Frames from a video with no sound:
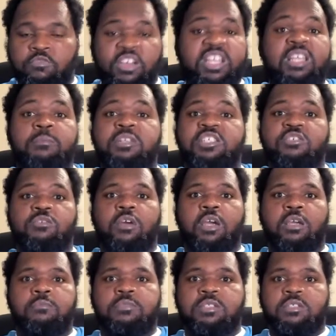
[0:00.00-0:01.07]
victimless
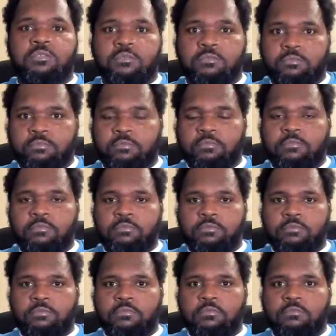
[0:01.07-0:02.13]
crimes
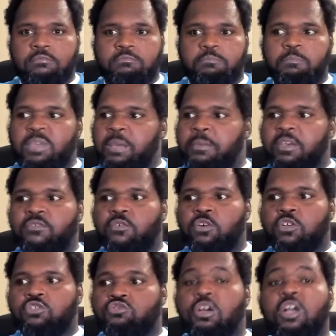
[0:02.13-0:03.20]
maybe
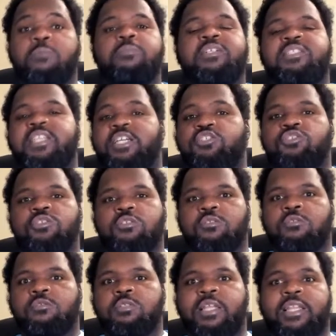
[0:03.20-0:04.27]
for a drug
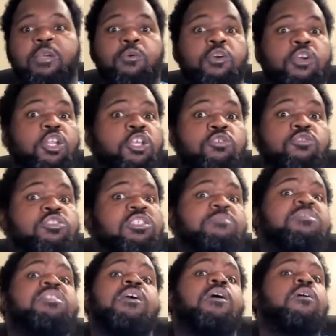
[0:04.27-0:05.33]
possession that they were going to use
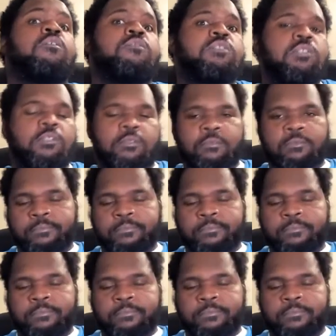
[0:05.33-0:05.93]
themselves.